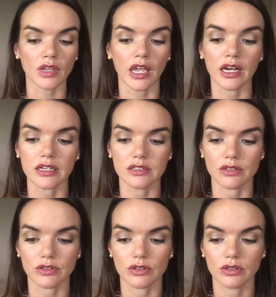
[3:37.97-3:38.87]

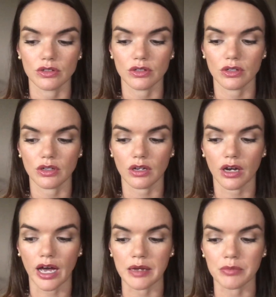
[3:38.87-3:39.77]
And
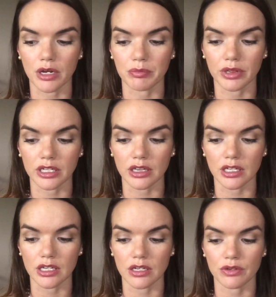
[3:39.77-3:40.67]
I'm
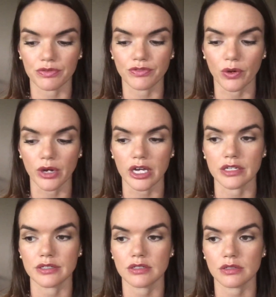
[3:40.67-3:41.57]
completely
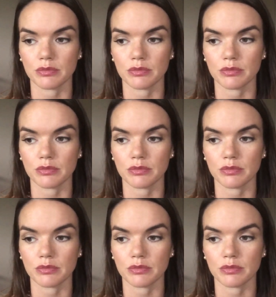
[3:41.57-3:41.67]
focused,